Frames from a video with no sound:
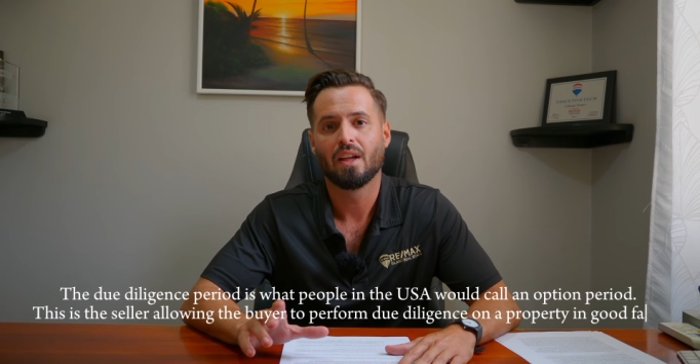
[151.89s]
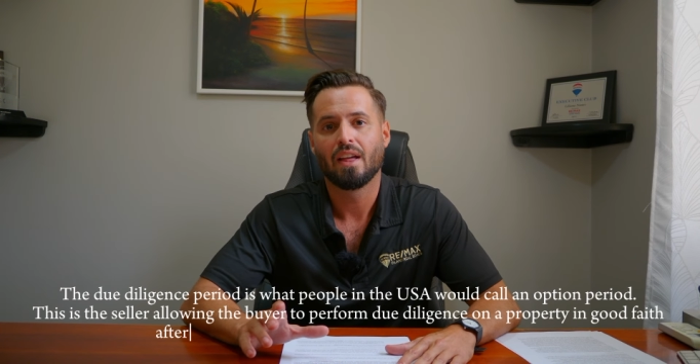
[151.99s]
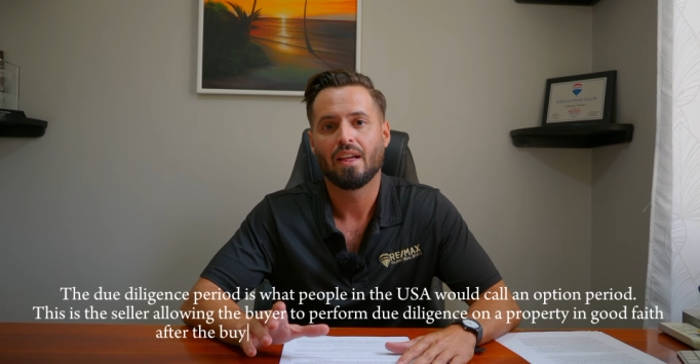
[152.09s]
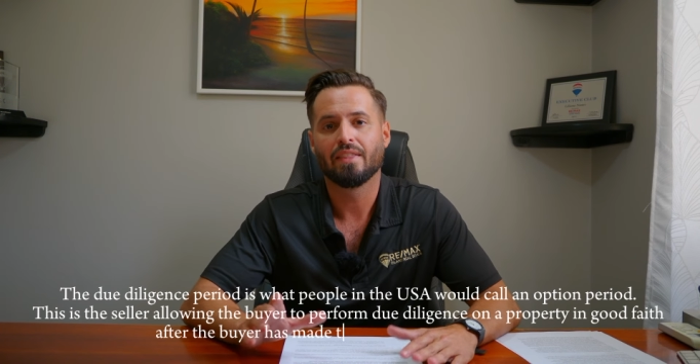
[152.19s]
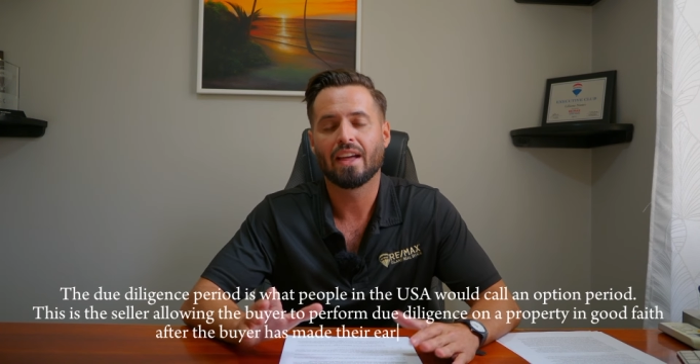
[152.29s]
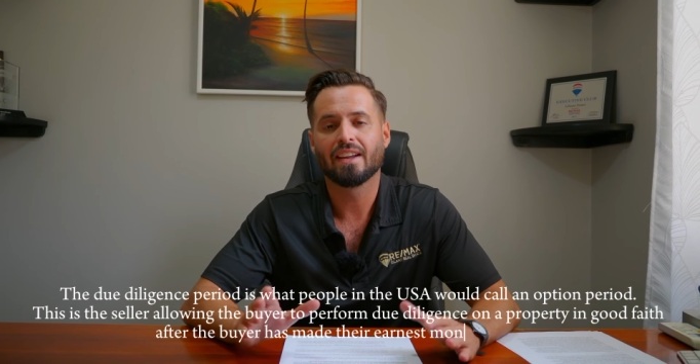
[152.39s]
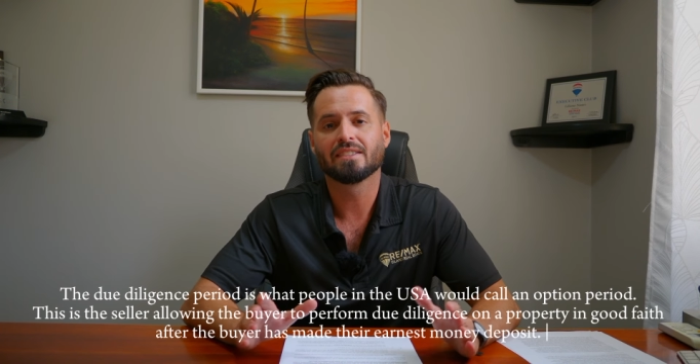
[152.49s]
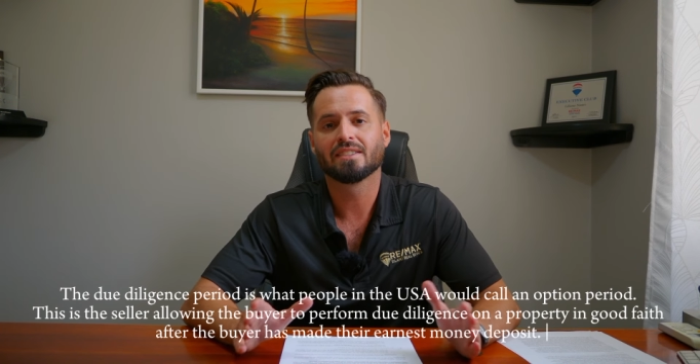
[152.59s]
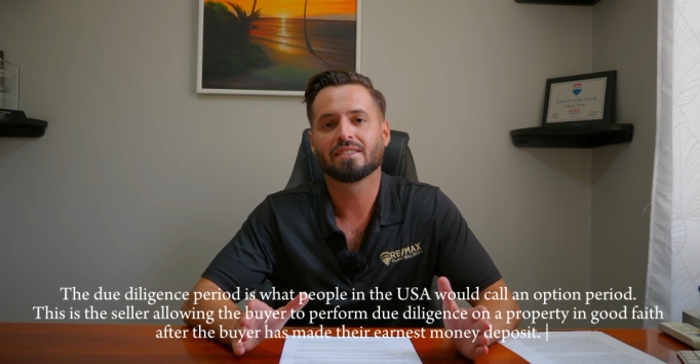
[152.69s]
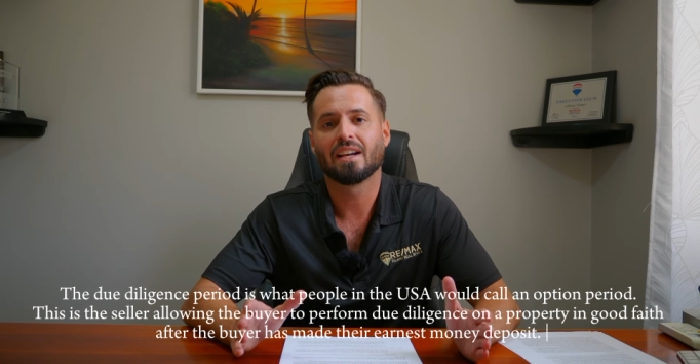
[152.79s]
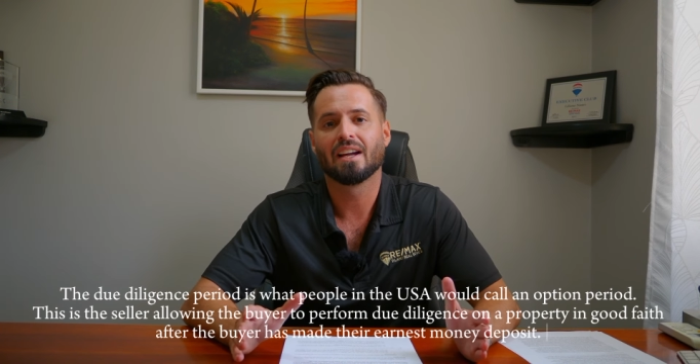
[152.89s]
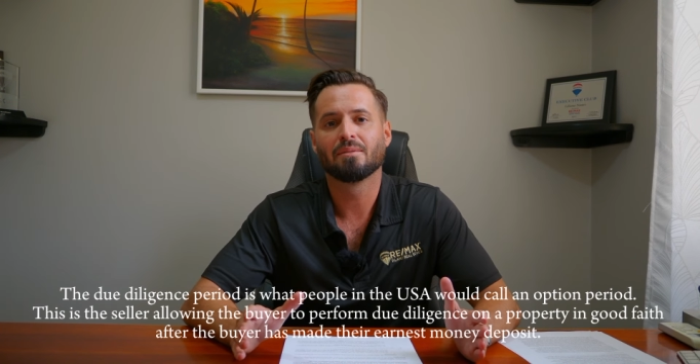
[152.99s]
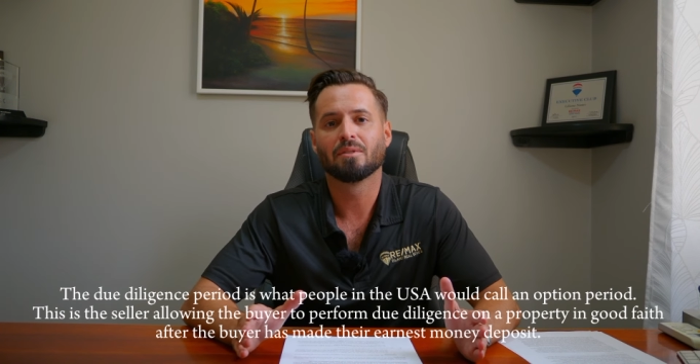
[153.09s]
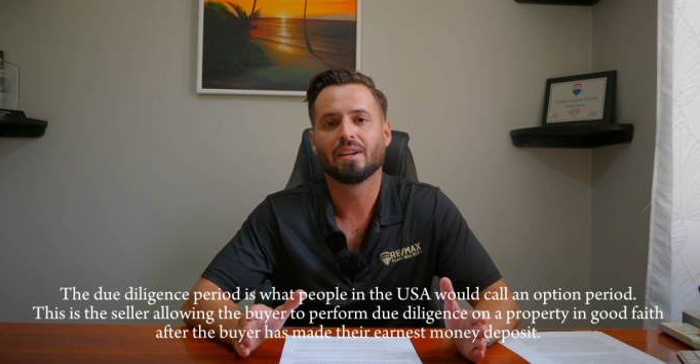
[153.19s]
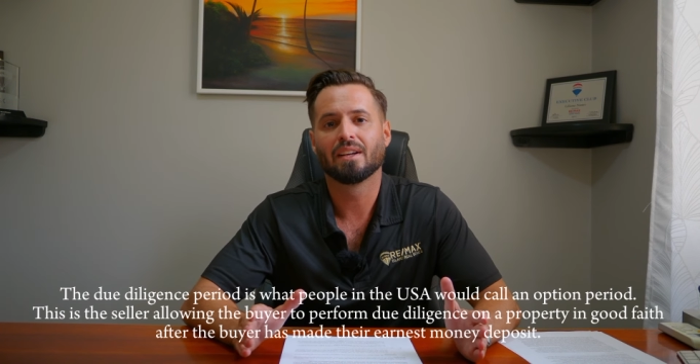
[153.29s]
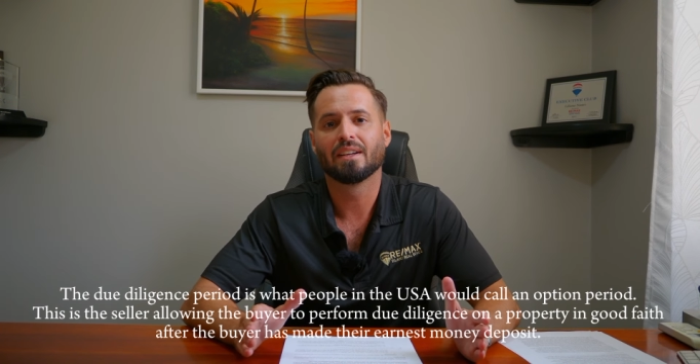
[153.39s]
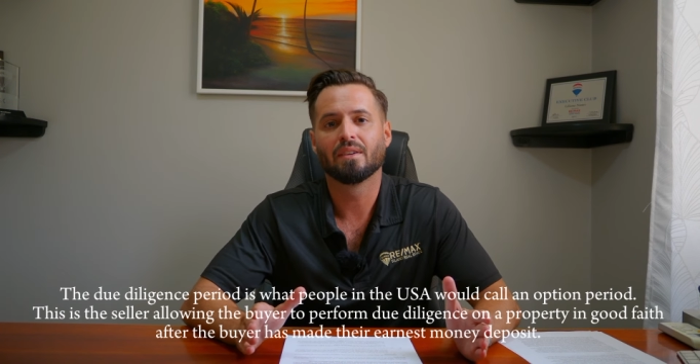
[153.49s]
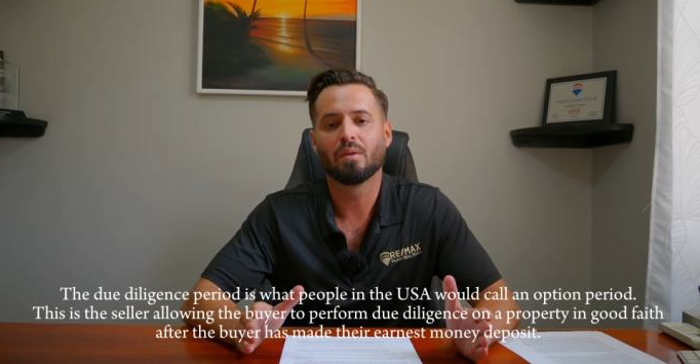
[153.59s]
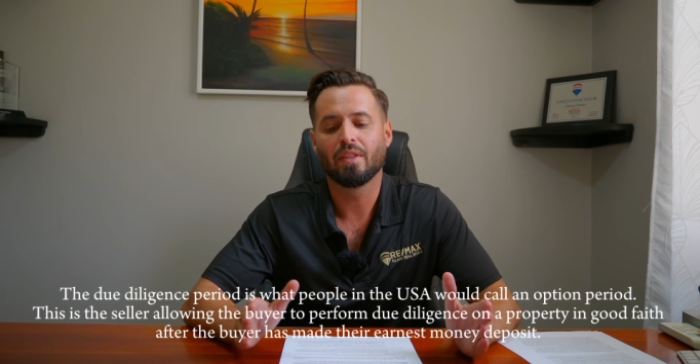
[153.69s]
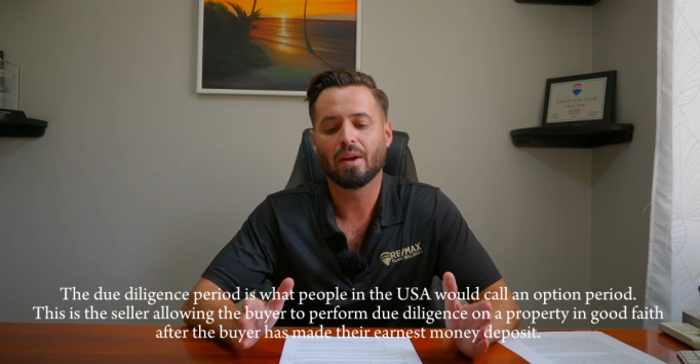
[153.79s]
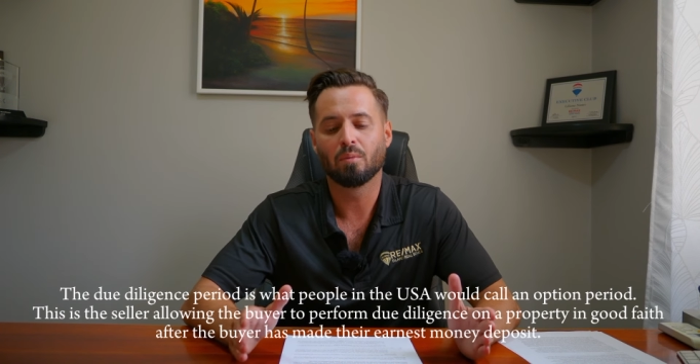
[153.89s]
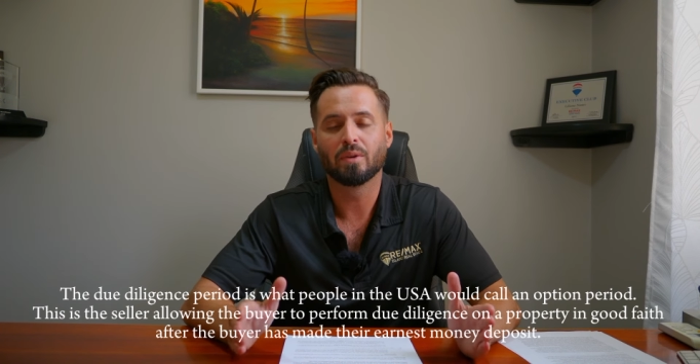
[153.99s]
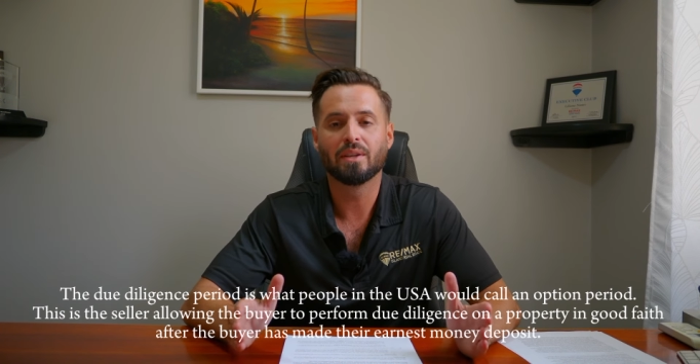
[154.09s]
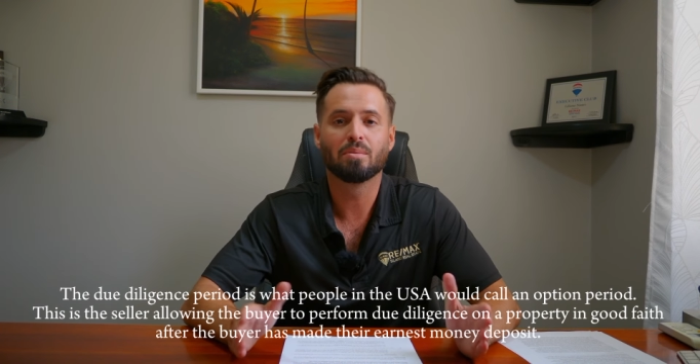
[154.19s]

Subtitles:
And that is a timeline that we